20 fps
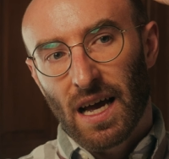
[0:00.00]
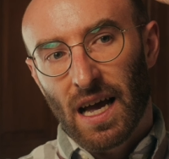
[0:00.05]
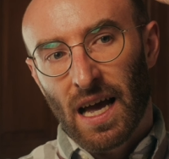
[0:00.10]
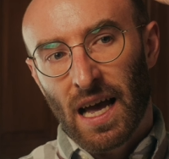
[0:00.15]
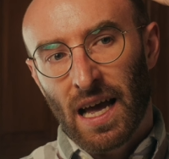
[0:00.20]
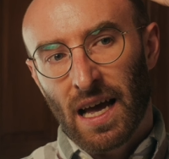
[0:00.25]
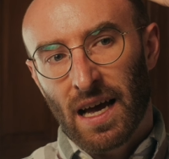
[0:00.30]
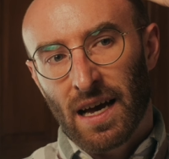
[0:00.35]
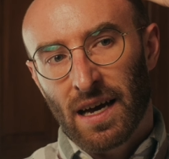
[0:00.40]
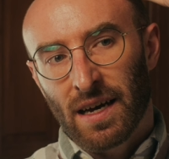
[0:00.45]

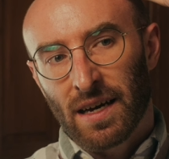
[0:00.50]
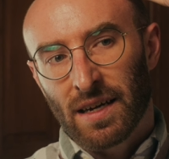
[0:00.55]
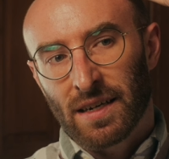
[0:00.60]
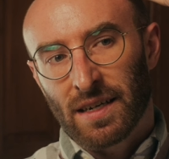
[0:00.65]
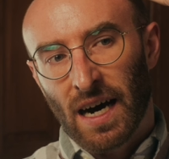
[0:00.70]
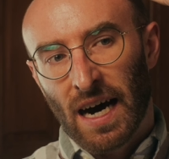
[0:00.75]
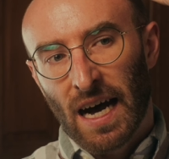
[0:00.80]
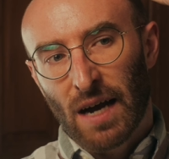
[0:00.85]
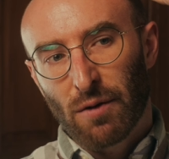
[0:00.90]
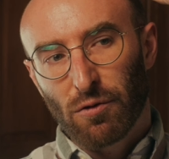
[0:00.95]
and
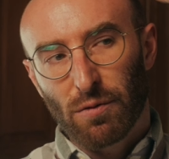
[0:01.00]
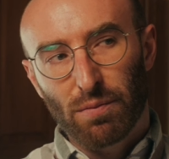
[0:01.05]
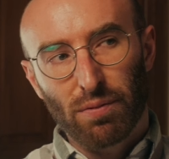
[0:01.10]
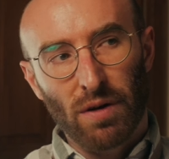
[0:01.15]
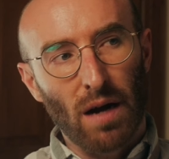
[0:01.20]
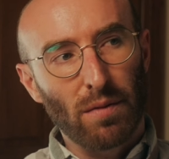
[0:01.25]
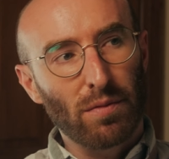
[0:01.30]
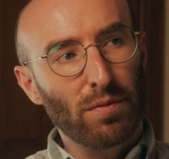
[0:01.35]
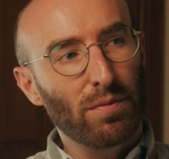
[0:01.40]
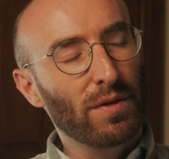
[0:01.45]
I will
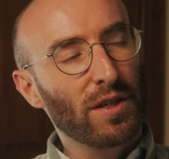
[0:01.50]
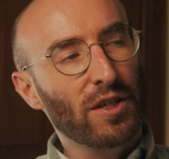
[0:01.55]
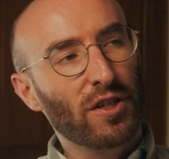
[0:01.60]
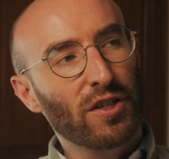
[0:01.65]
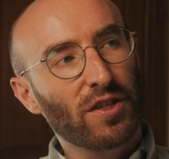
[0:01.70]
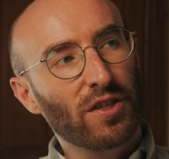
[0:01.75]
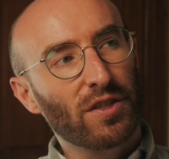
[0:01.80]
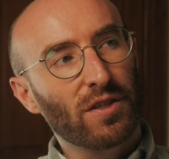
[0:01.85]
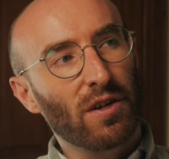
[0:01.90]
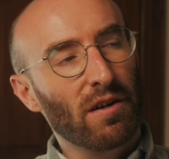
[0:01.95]
probably
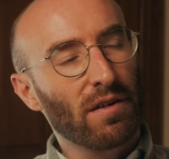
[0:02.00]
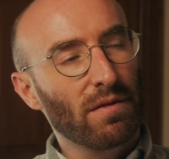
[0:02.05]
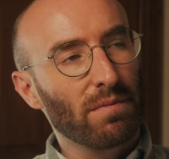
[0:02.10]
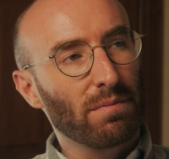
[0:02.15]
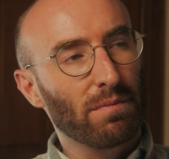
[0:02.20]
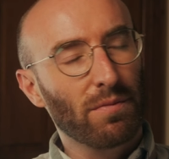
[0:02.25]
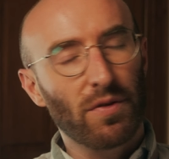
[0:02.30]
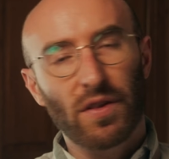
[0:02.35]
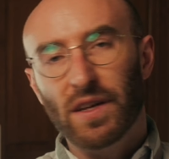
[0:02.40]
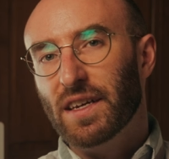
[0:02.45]
just start
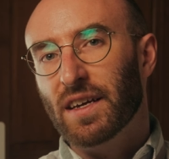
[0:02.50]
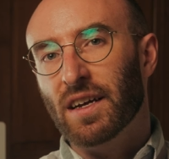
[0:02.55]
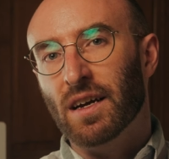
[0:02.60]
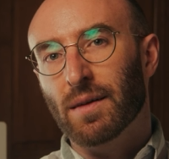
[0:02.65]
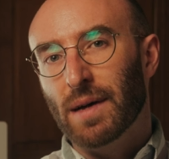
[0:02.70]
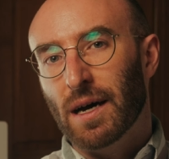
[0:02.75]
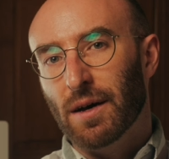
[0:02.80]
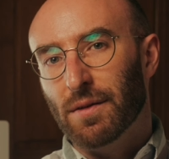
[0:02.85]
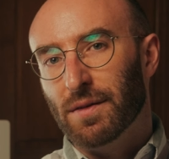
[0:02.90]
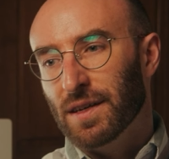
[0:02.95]
thinking
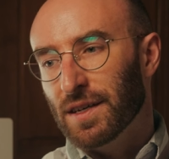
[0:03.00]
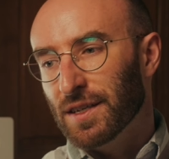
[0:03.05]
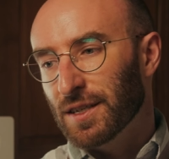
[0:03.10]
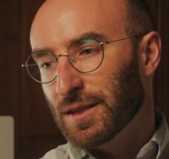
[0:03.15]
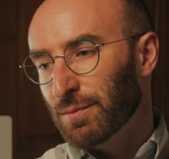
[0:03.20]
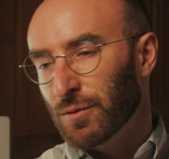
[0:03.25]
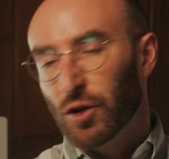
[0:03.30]
about this.